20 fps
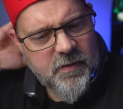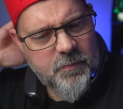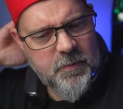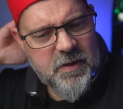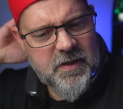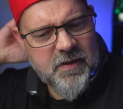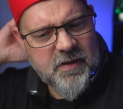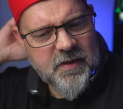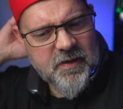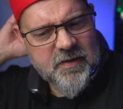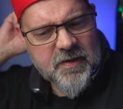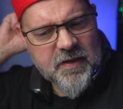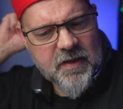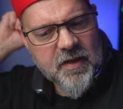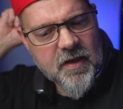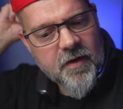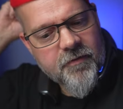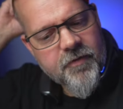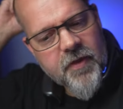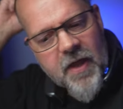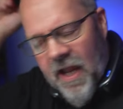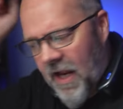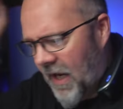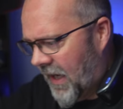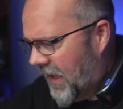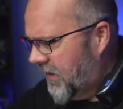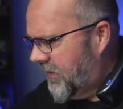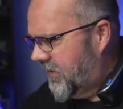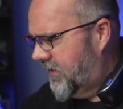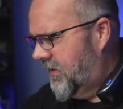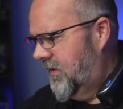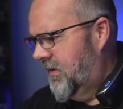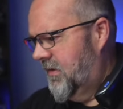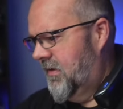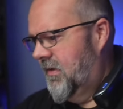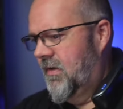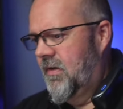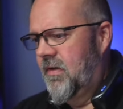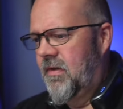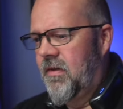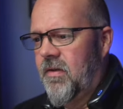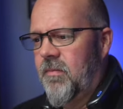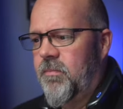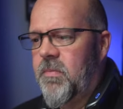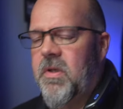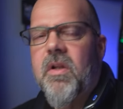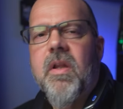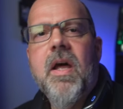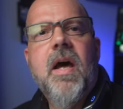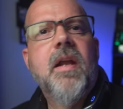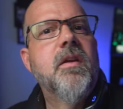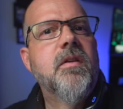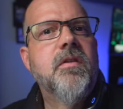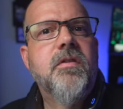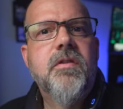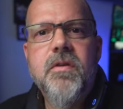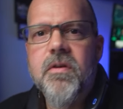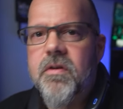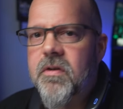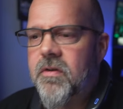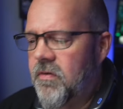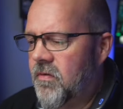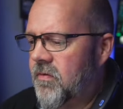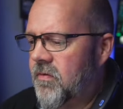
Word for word: Let me uh, take off the hat. It'll be a lot easier to